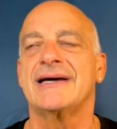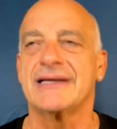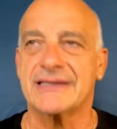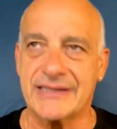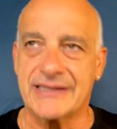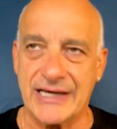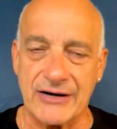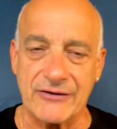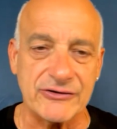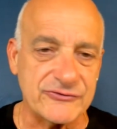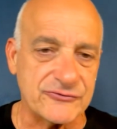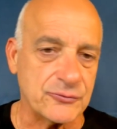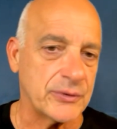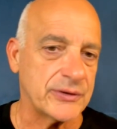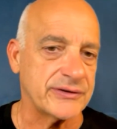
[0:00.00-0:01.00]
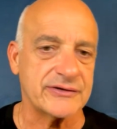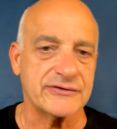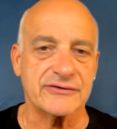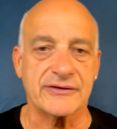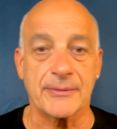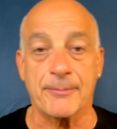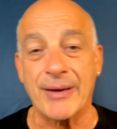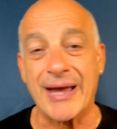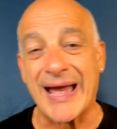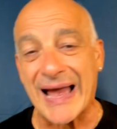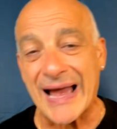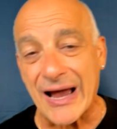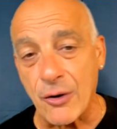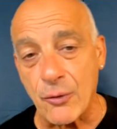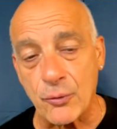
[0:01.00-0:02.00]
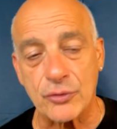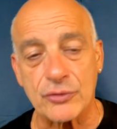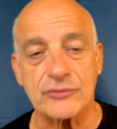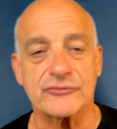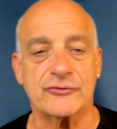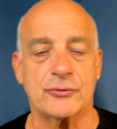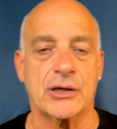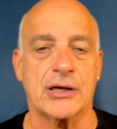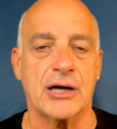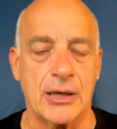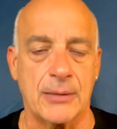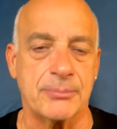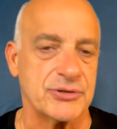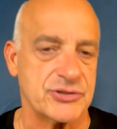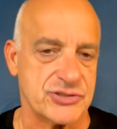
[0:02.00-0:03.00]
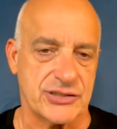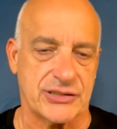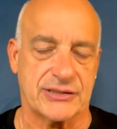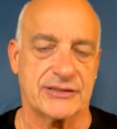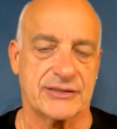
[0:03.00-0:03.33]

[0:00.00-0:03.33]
carries with it the power to accomplish it."